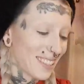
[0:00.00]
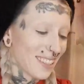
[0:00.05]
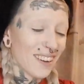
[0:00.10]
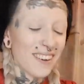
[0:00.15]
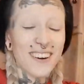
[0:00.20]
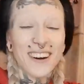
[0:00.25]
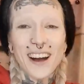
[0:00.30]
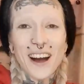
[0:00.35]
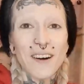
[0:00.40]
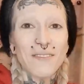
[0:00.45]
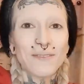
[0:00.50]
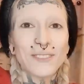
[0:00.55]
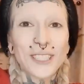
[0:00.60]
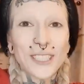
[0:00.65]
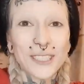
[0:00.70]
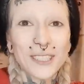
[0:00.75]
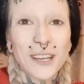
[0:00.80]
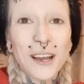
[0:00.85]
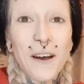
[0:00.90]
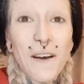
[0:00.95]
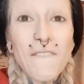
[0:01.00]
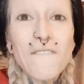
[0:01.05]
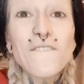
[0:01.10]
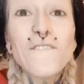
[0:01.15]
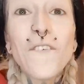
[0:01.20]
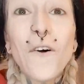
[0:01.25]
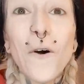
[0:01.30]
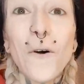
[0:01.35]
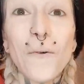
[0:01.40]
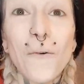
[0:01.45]
so um, just
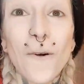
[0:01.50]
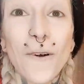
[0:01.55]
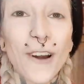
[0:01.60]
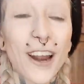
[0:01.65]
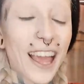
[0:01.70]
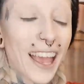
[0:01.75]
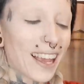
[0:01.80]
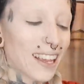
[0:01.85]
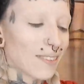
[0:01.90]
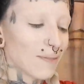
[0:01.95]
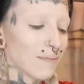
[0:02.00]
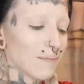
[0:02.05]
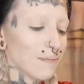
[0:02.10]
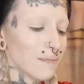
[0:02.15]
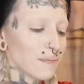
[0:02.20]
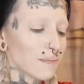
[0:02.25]
a forewarning.